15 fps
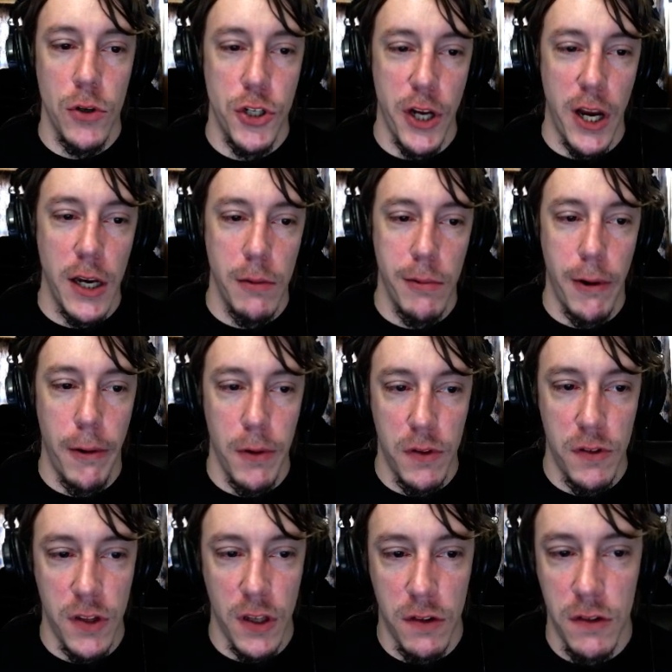January
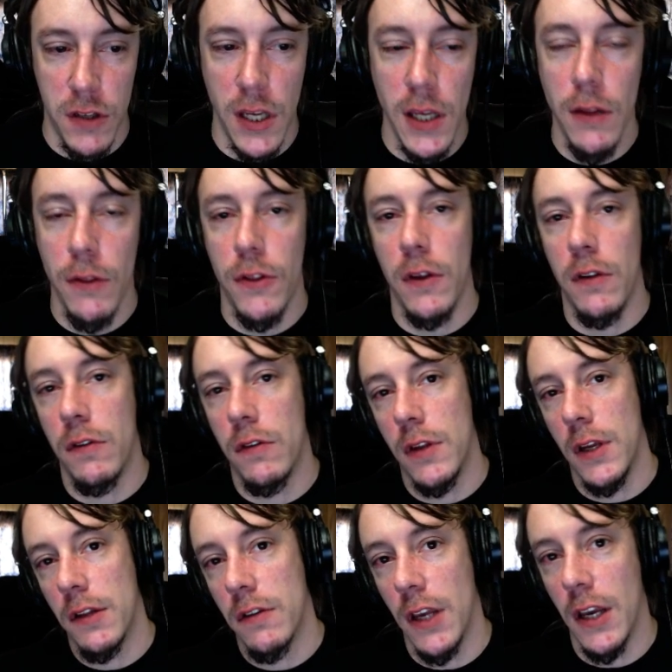16th is
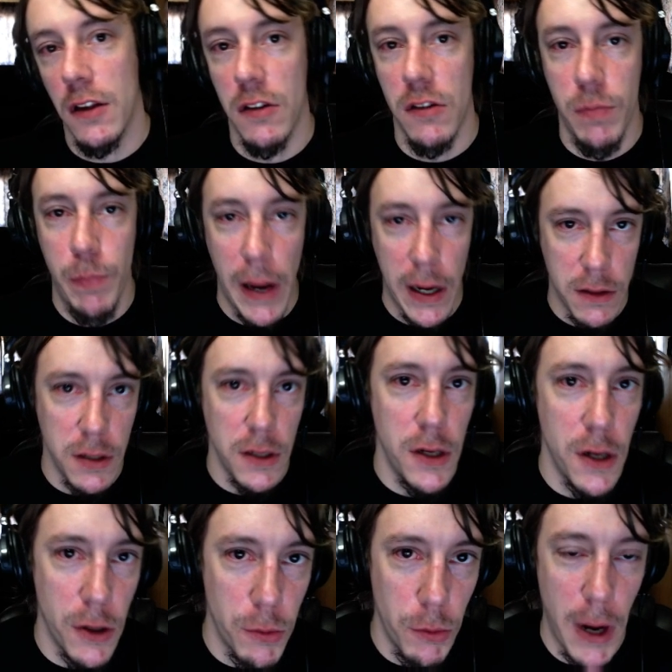its expected
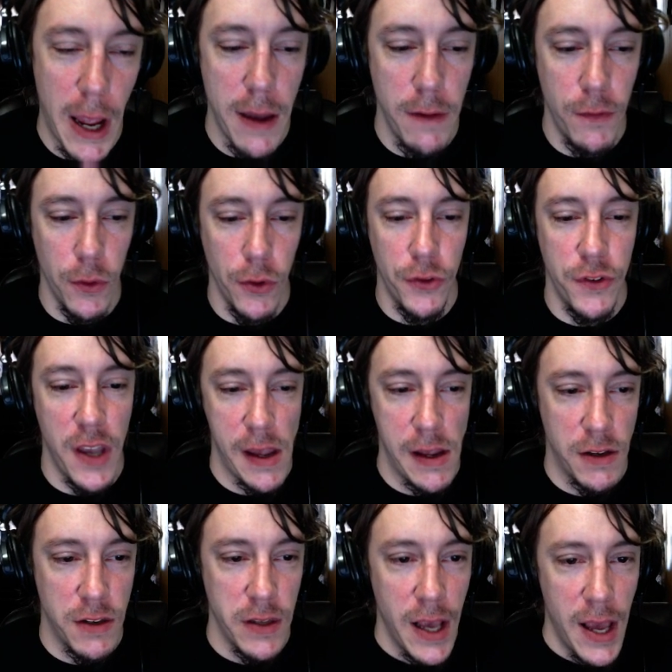arrival
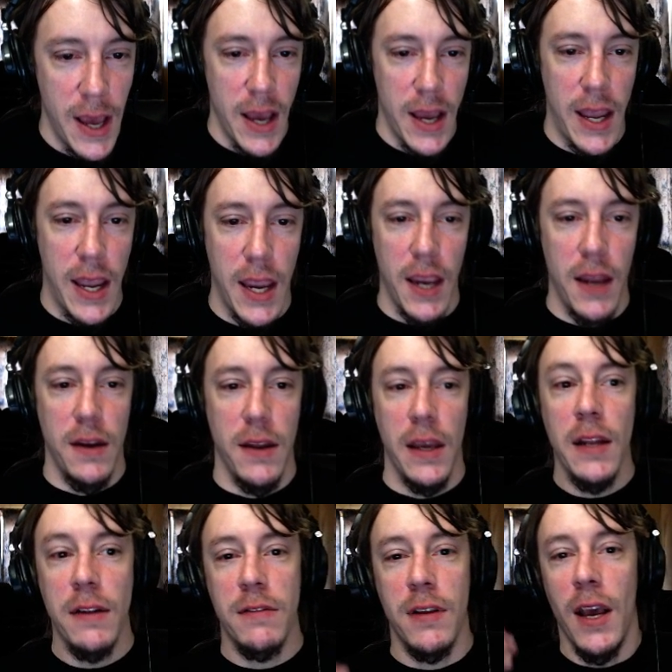date, and
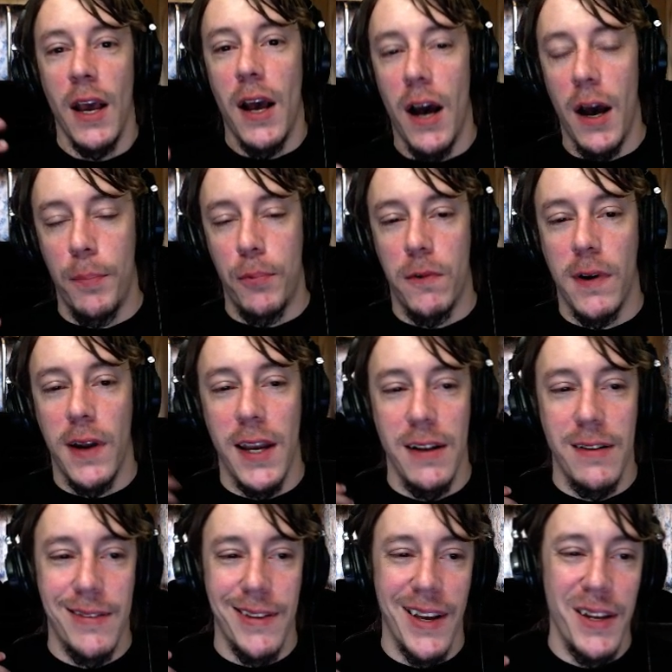it
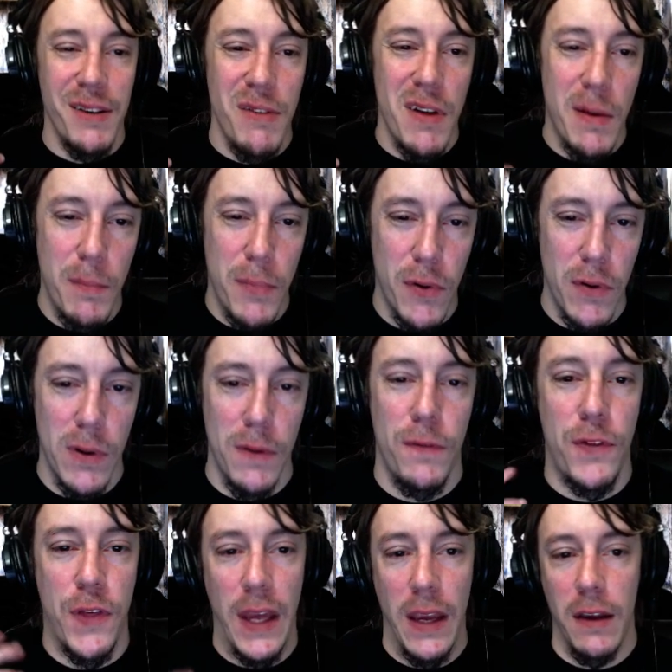upgrades a number of
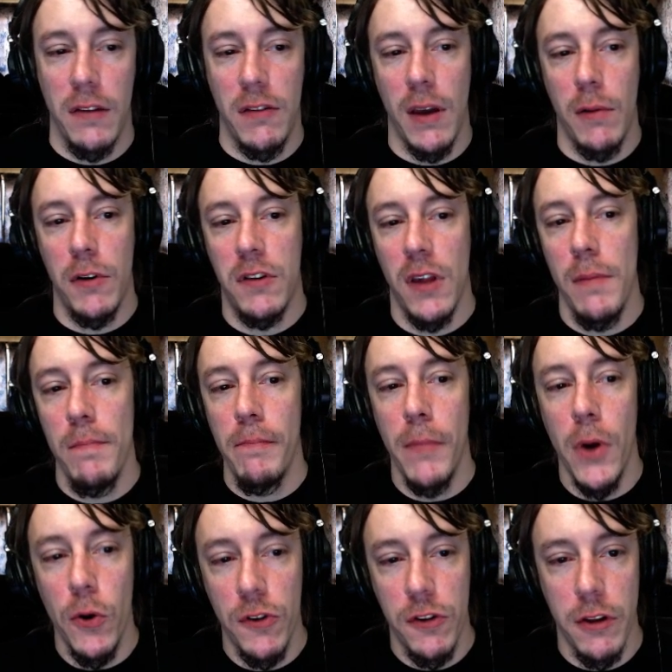things. I would say
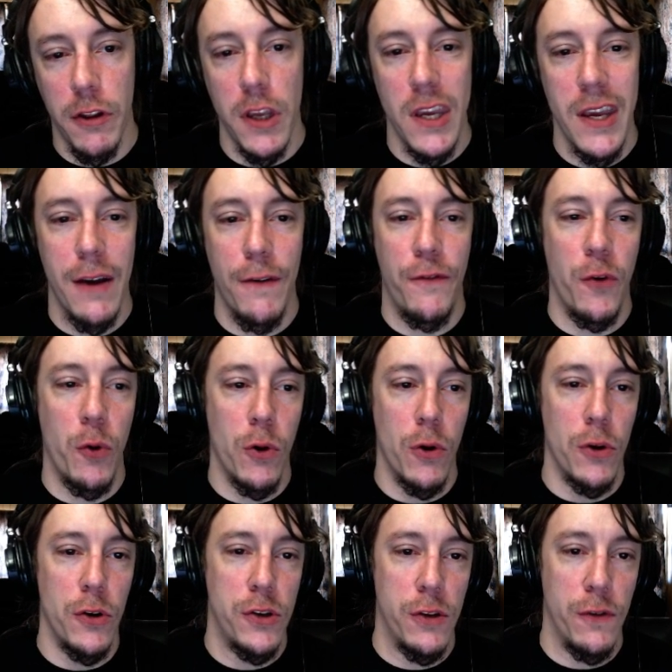mostly
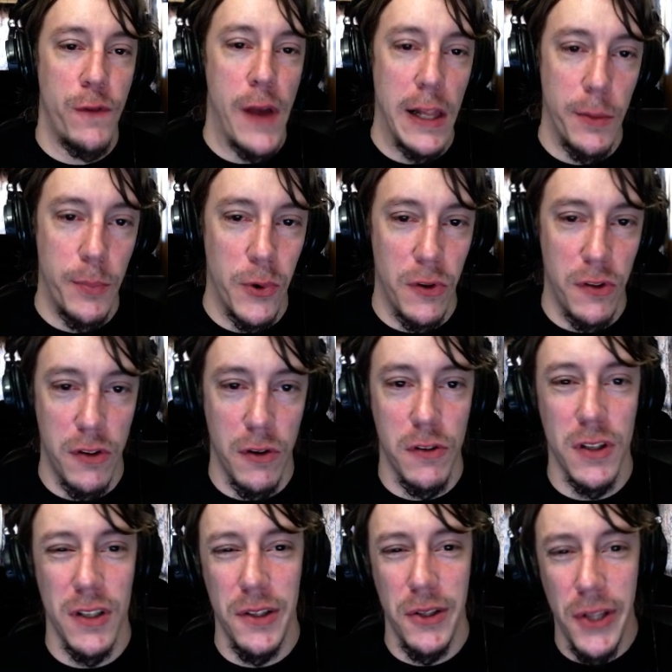for developers.
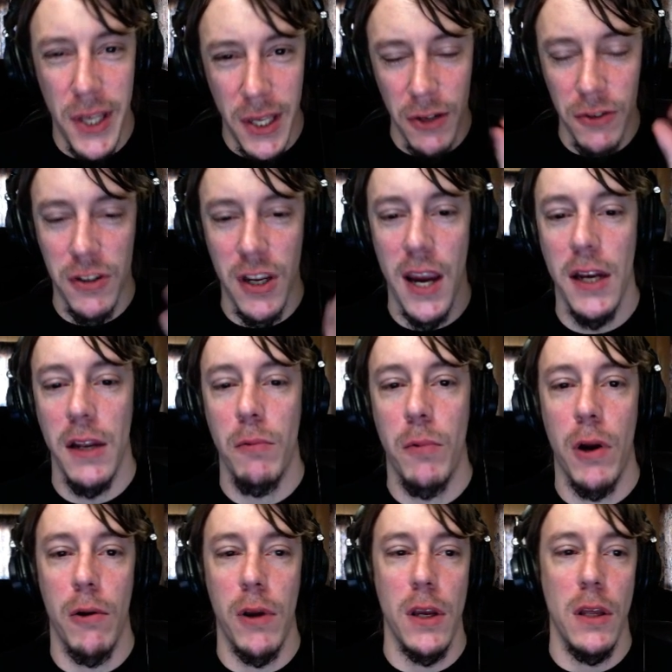There's a little tiny
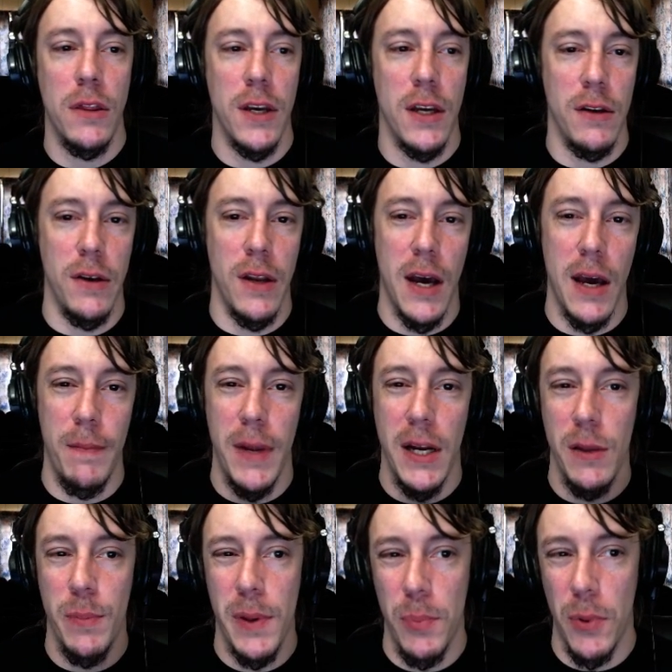worry that not
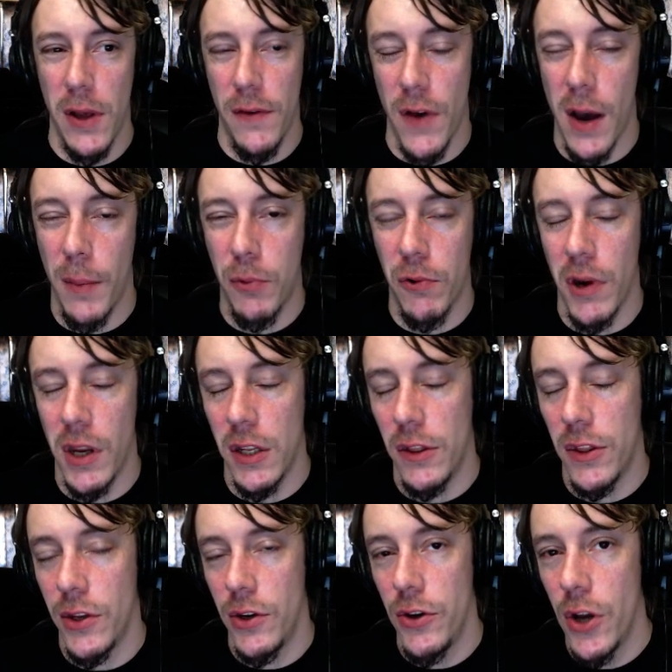many people have
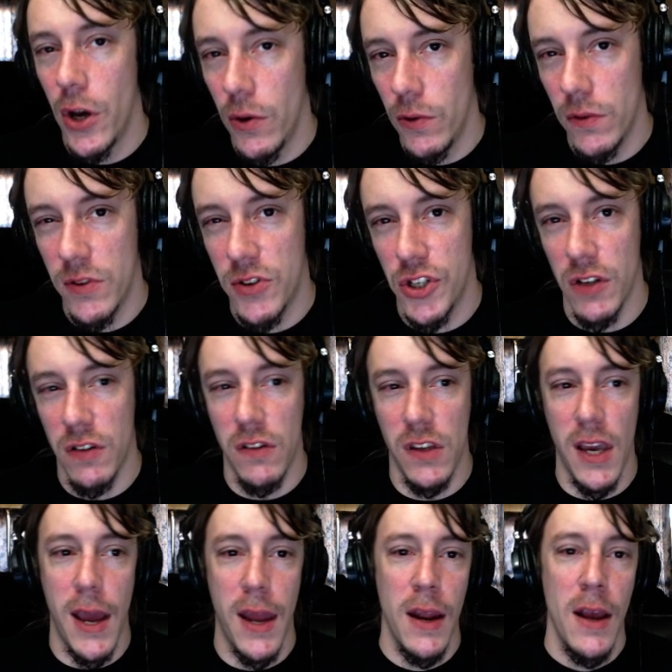upgraded the nodes just
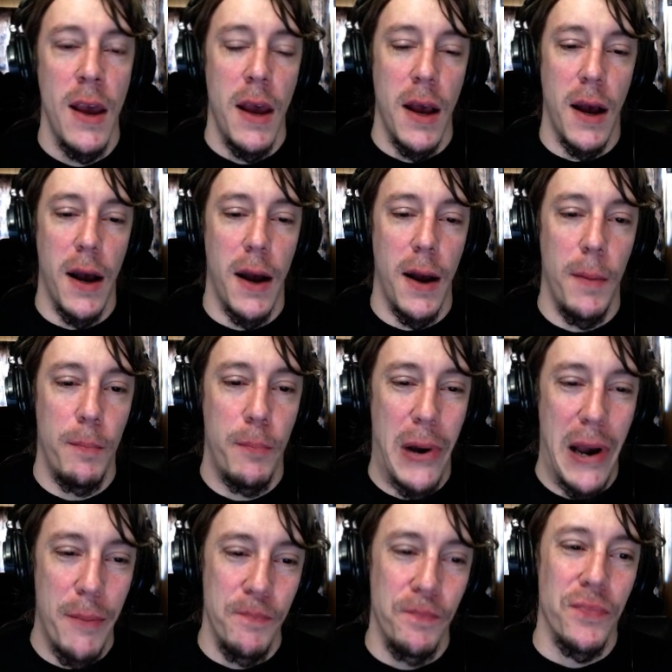yet, um,
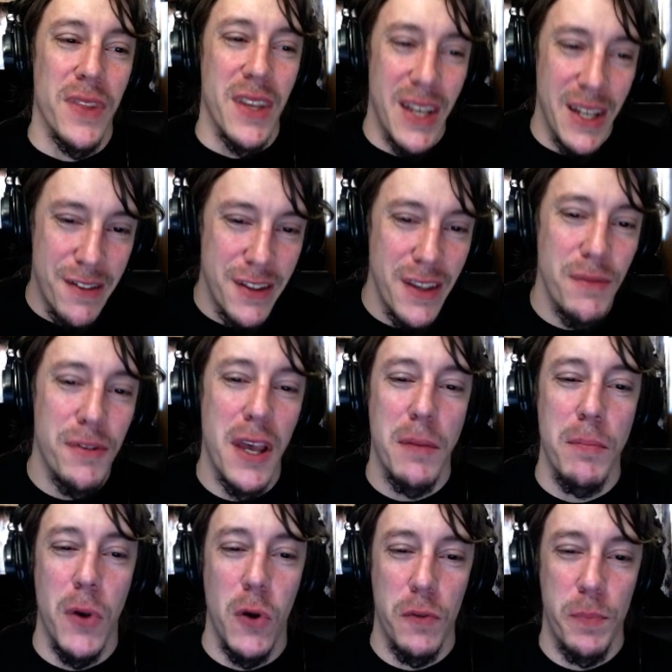but it seems
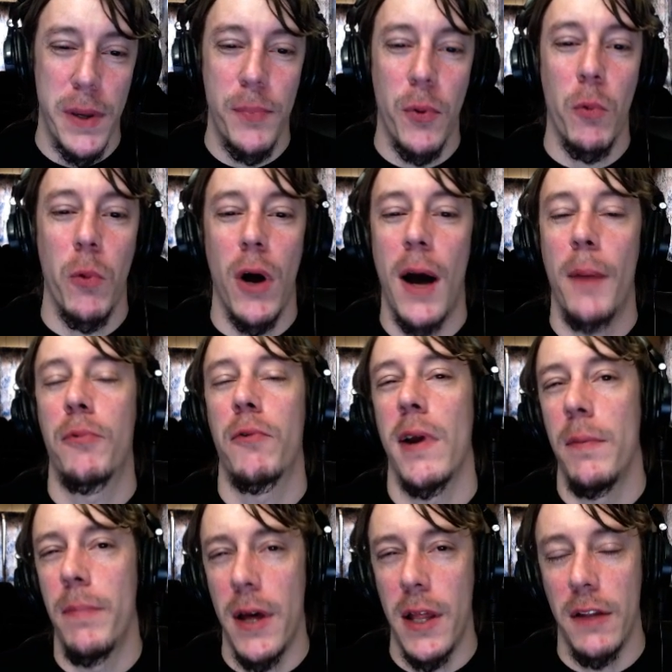like most people will
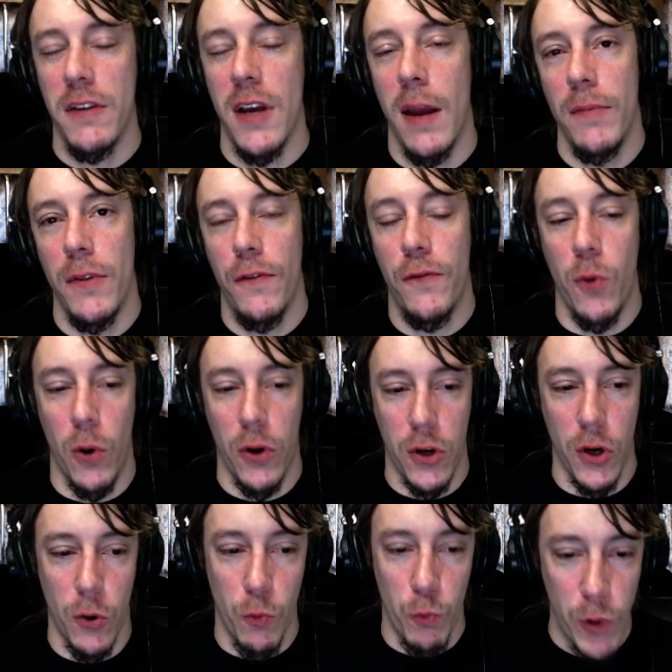upgrade by the time the
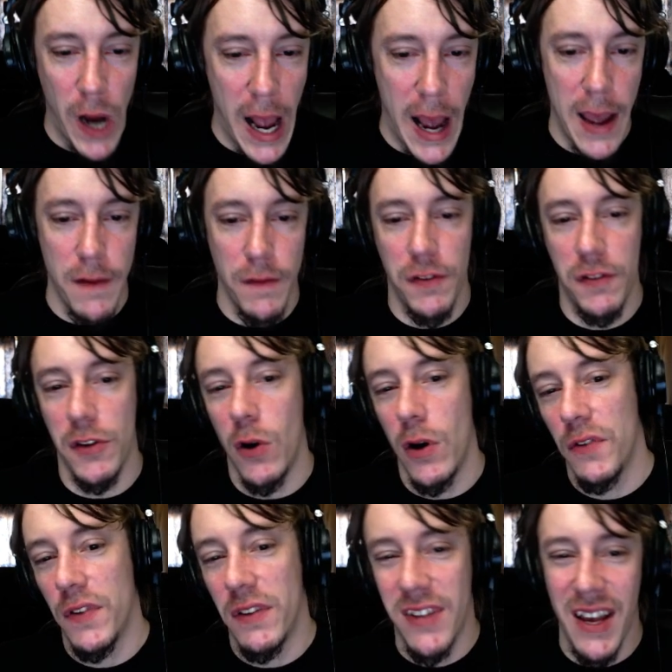fork arrives, so
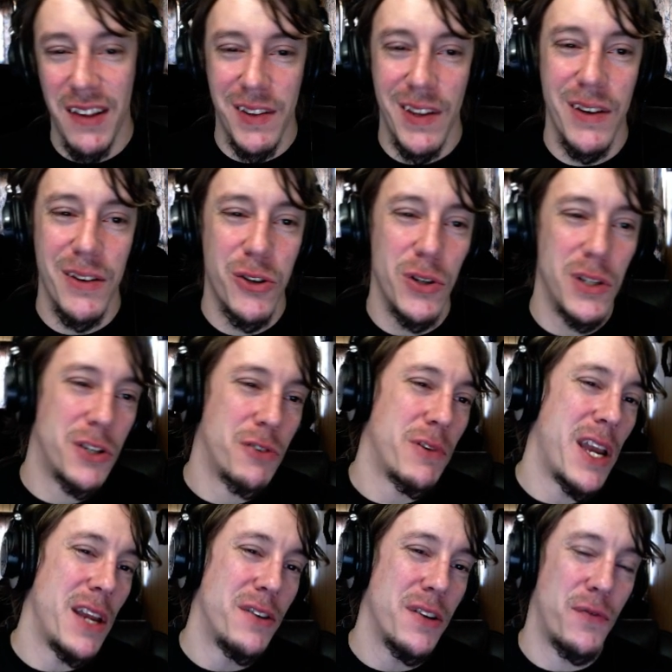if it doesn't, could
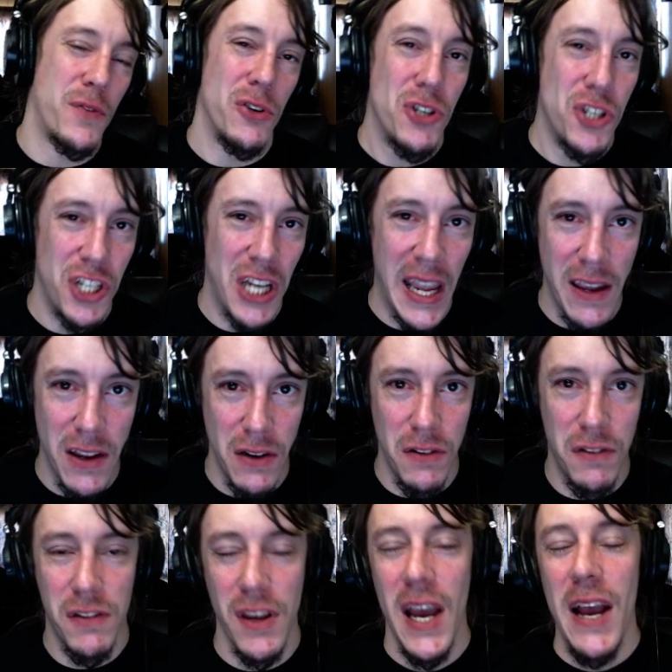create different
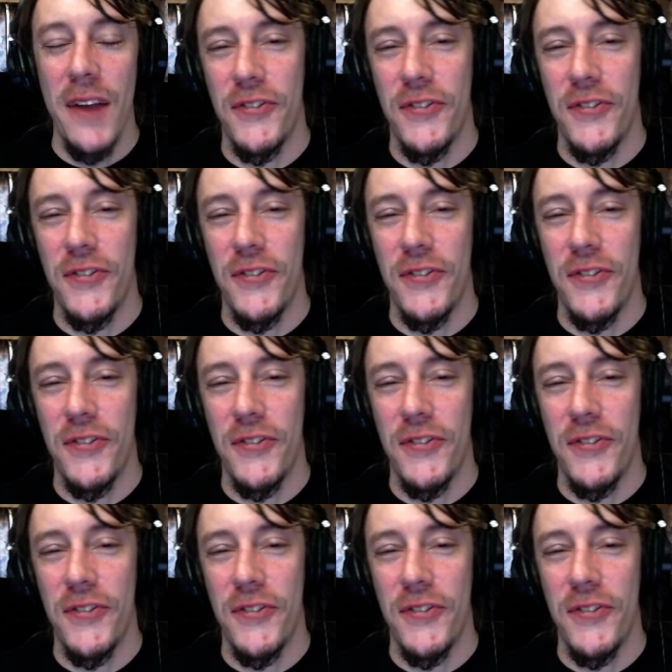chains.